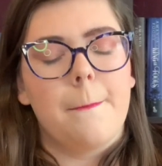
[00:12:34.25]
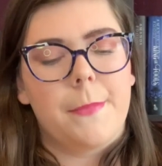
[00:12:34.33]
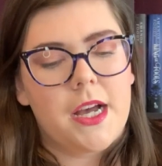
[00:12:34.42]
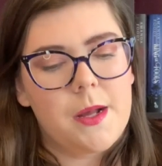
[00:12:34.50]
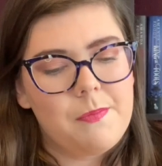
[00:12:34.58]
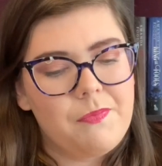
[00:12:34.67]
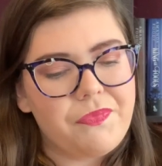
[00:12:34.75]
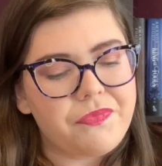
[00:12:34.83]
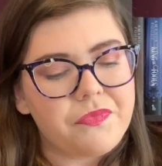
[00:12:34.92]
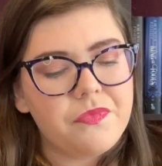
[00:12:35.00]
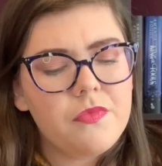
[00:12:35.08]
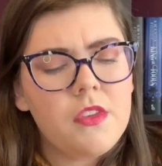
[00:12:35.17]
but
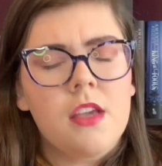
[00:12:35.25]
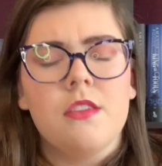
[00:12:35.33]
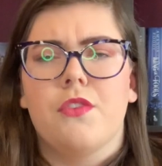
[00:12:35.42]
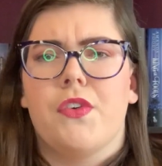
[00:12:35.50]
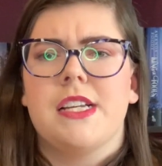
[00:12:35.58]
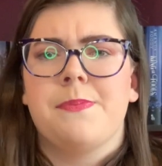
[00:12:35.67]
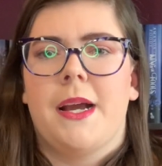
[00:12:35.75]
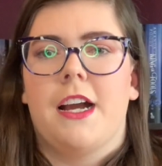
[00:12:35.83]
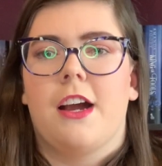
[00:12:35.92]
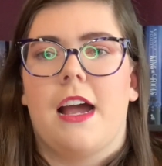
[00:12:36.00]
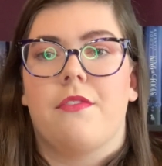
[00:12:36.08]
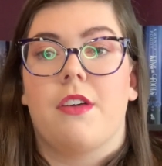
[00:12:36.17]
the first
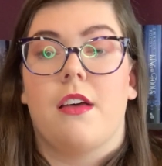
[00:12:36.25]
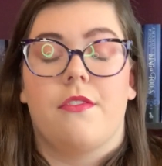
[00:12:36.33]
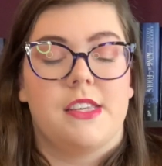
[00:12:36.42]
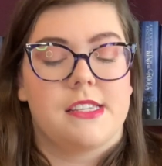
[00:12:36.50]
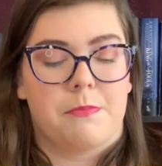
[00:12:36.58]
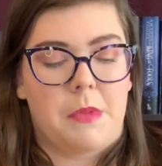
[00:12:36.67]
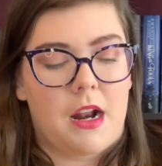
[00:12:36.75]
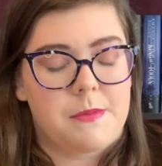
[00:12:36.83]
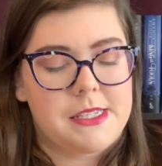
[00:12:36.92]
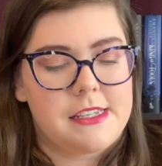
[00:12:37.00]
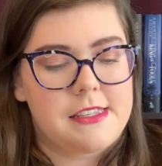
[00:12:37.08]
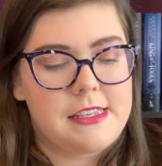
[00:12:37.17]
paragraph of the
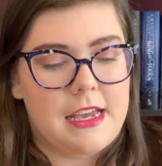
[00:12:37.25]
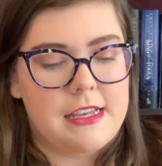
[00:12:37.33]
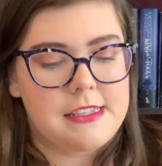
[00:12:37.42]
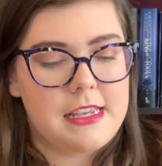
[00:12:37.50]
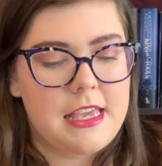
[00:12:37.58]
synopsis says,